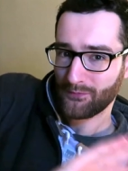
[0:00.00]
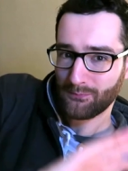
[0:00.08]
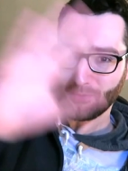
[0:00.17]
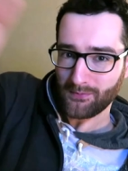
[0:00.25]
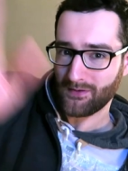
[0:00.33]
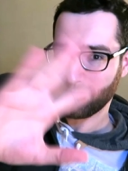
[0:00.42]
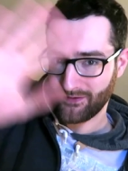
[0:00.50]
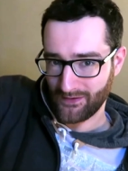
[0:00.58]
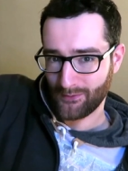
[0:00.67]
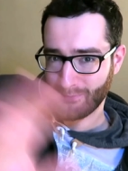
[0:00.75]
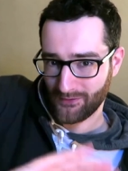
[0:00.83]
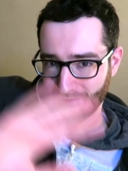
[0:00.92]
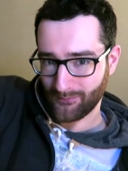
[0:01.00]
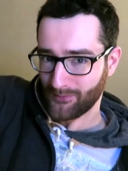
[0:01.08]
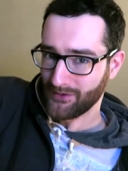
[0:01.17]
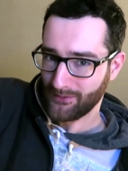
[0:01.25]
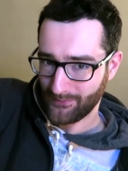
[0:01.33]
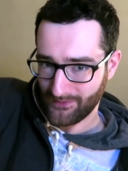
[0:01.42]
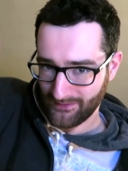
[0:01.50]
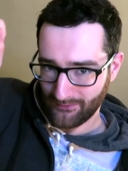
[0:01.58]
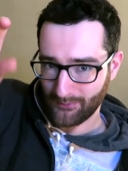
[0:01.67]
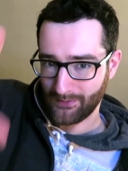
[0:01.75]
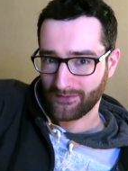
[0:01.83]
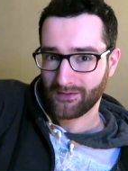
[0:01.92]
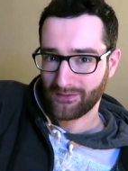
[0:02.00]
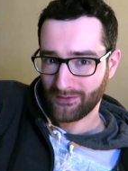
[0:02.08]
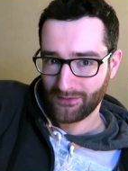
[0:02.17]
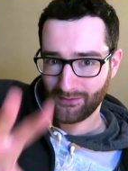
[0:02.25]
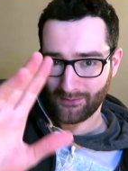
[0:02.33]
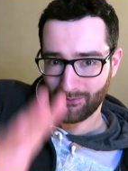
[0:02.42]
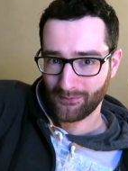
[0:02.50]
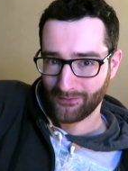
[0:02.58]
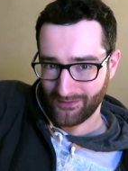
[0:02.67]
we've probably got a video or some clips that we'll be able to show you. So